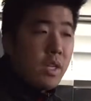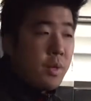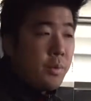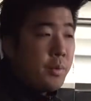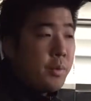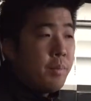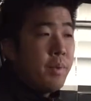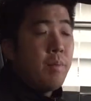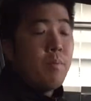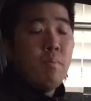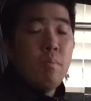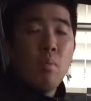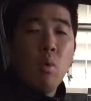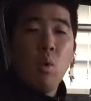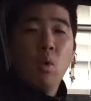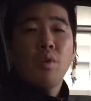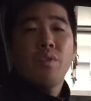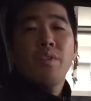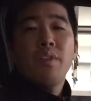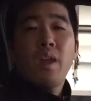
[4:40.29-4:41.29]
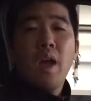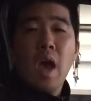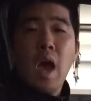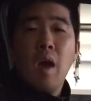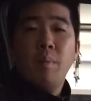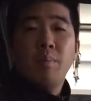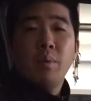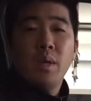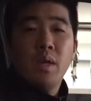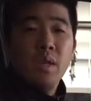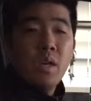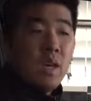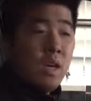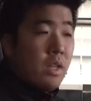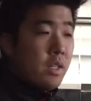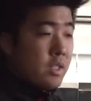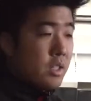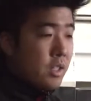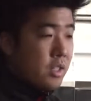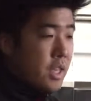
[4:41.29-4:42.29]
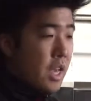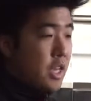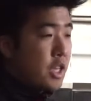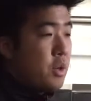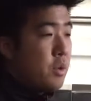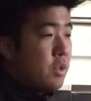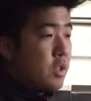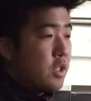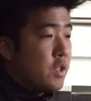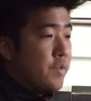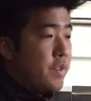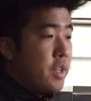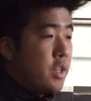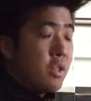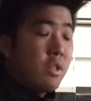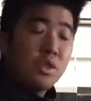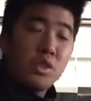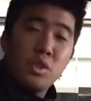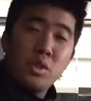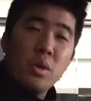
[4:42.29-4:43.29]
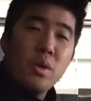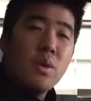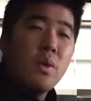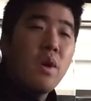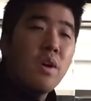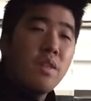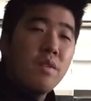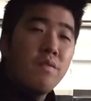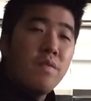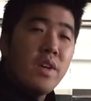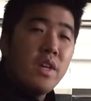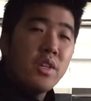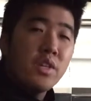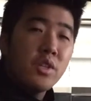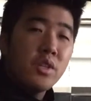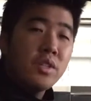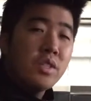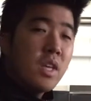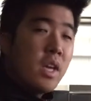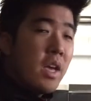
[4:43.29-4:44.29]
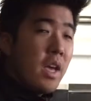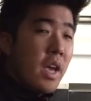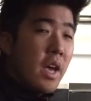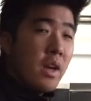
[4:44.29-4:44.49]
He would be more than happy to take you in this vehicle, show you all the features,